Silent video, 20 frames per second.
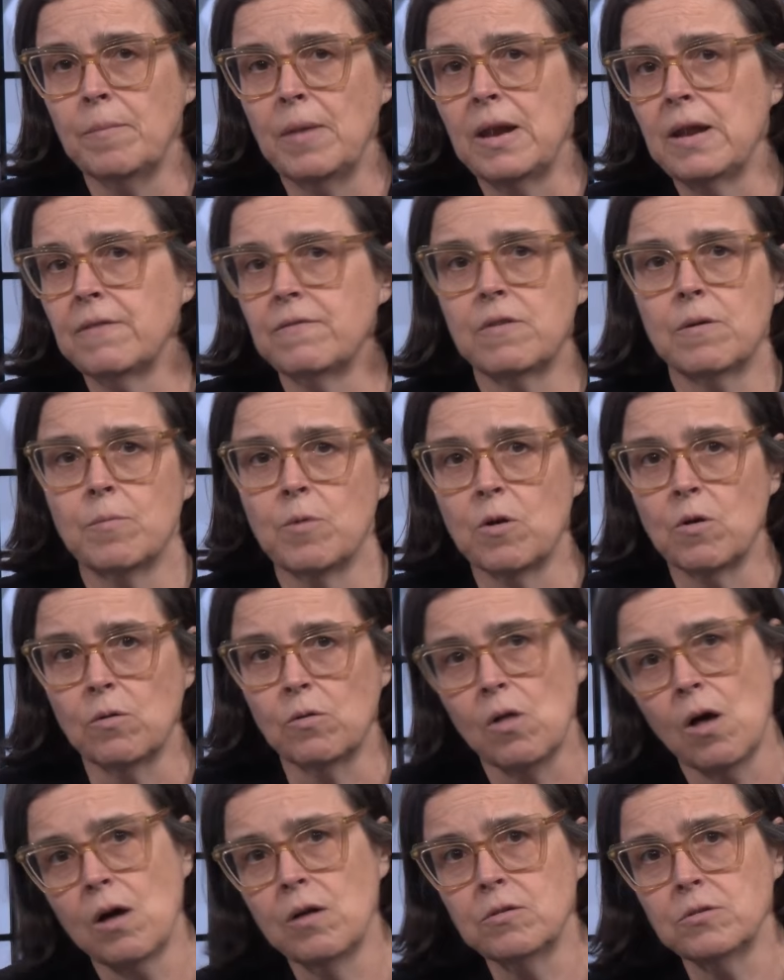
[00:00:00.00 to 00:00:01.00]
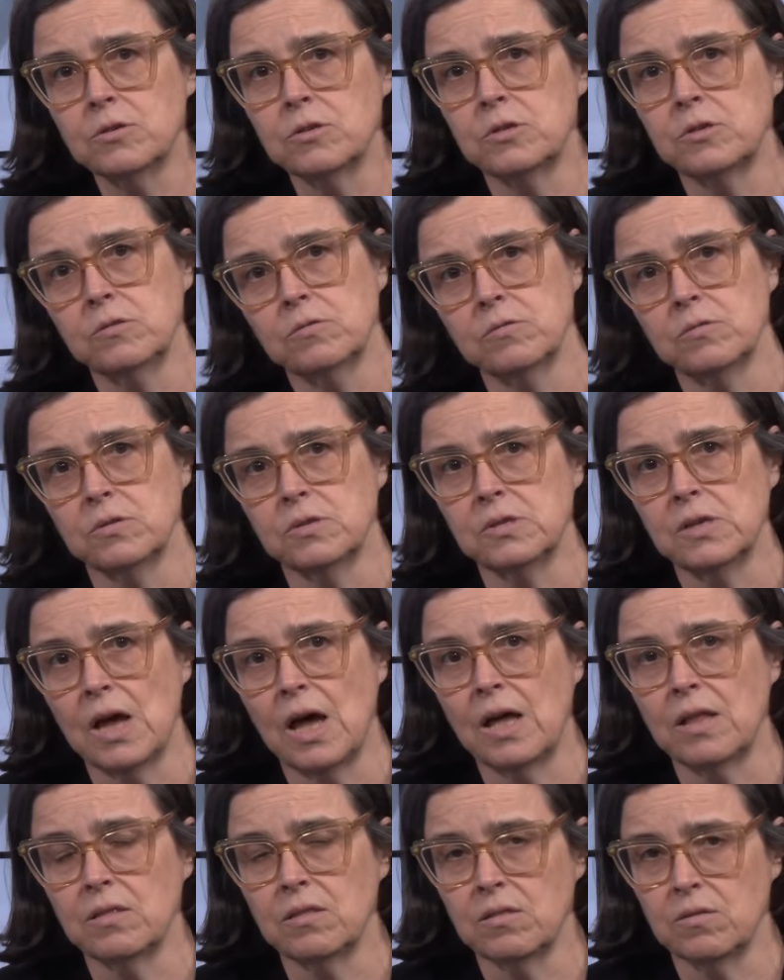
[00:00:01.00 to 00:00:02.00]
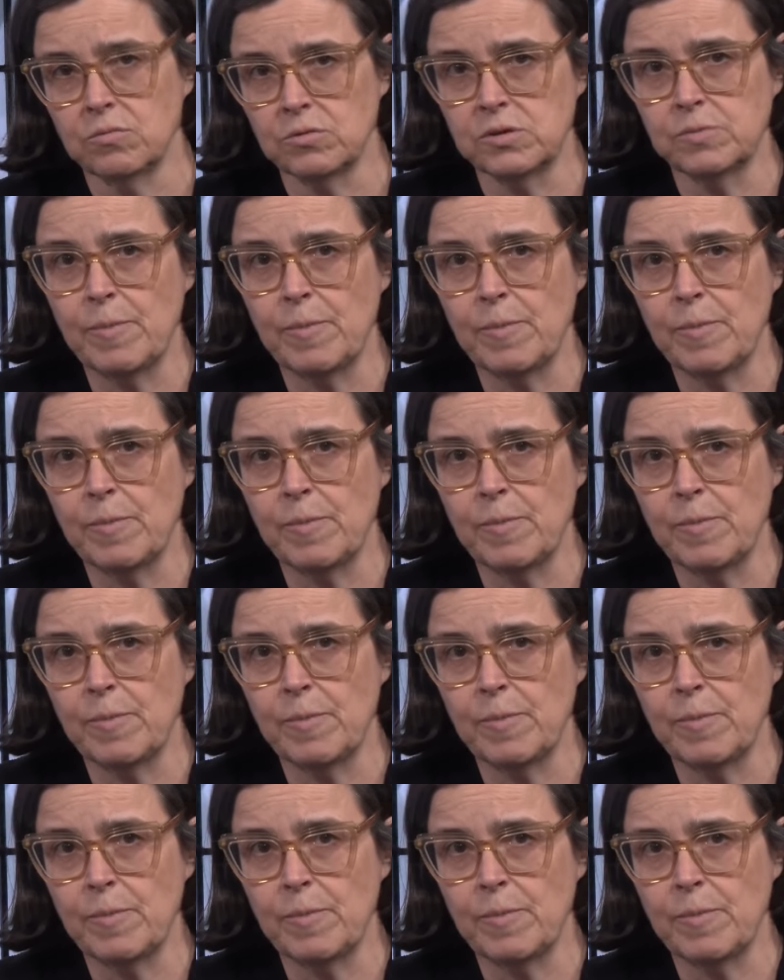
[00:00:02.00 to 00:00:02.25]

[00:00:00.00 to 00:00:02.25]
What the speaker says: many of them are no longer students at the